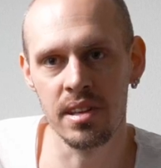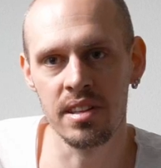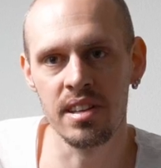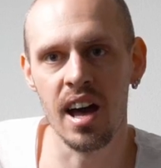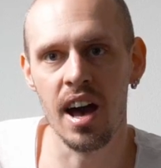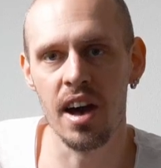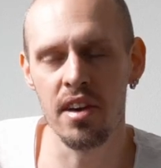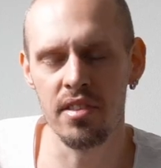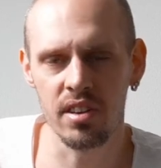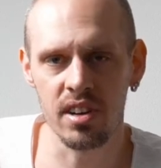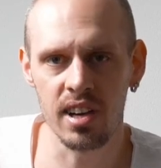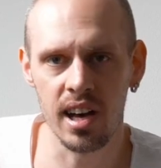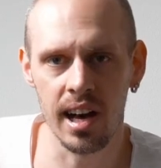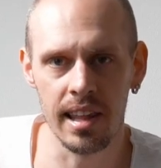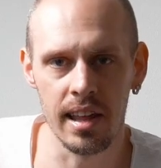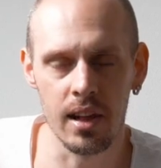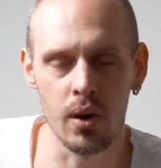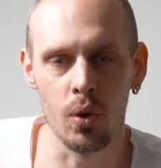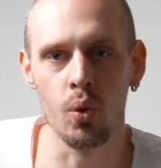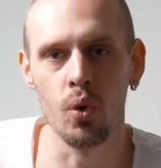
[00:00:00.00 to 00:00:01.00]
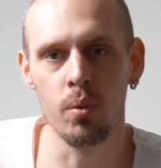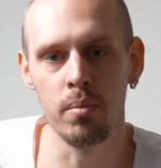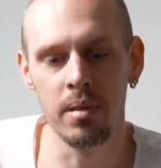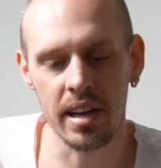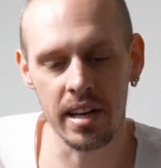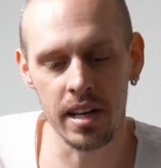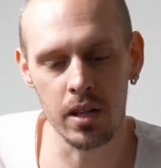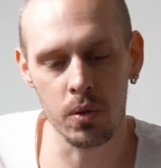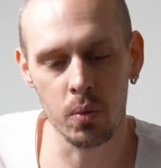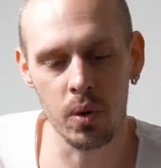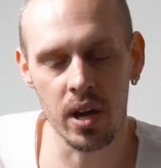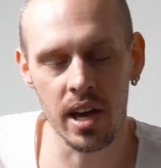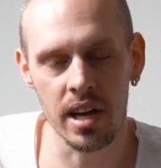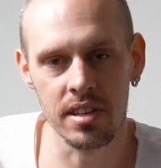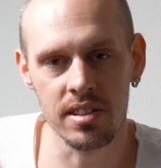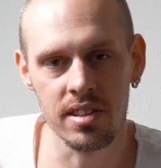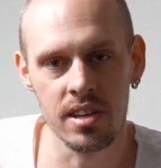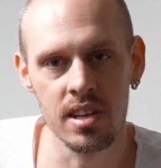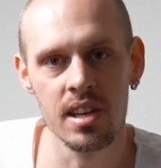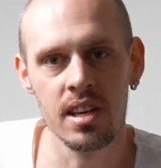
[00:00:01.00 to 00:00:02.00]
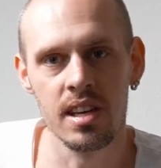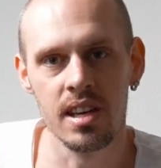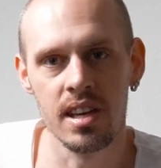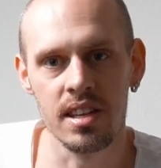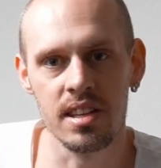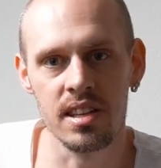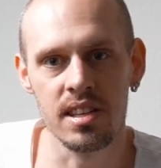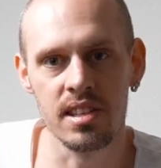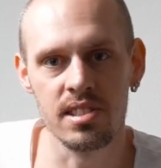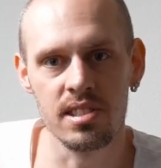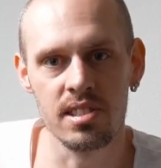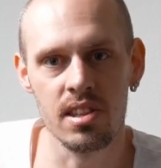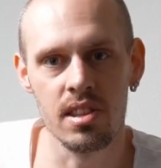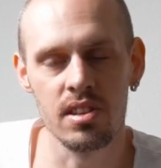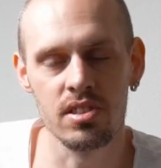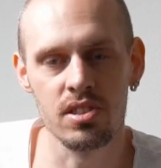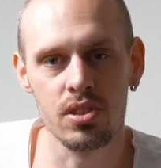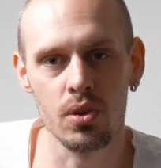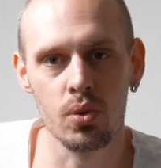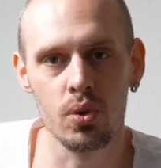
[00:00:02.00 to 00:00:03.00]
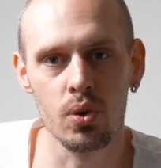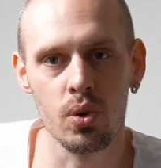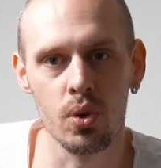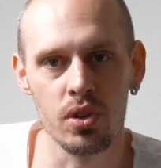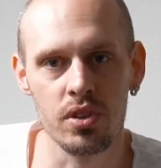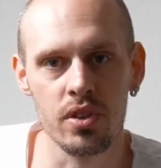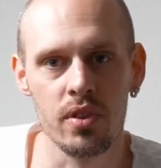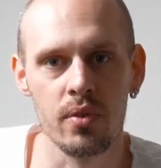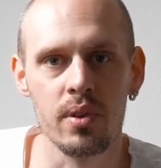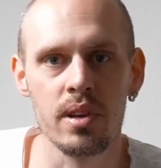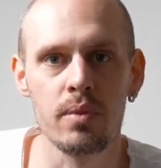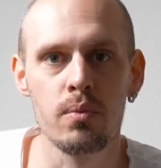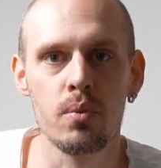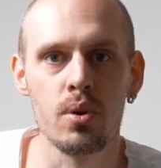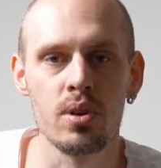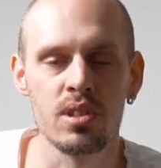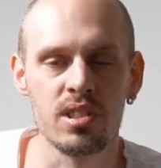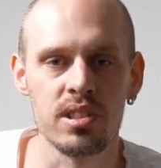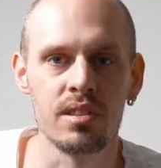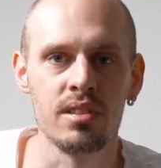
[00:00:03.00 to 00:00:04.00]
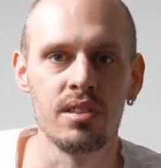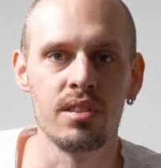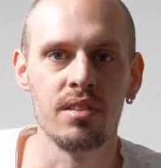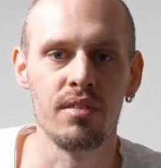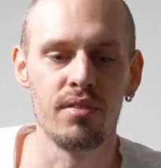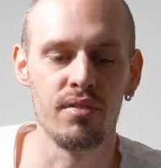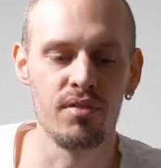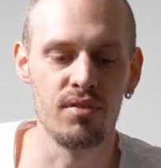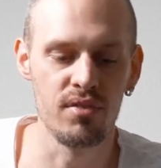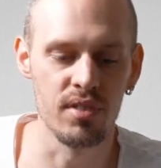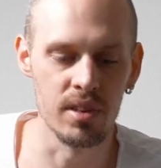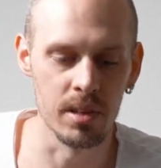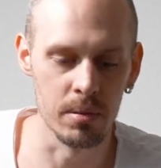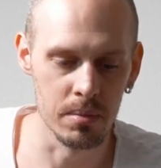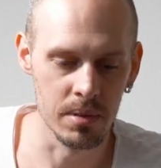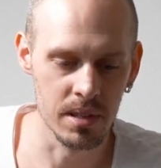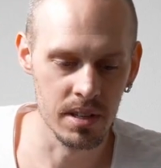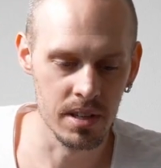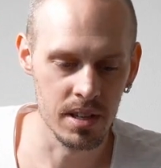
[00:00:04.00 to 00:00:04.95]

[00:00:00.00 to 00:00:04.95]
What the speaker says: in either color or black and white. It is the so-called reversal film.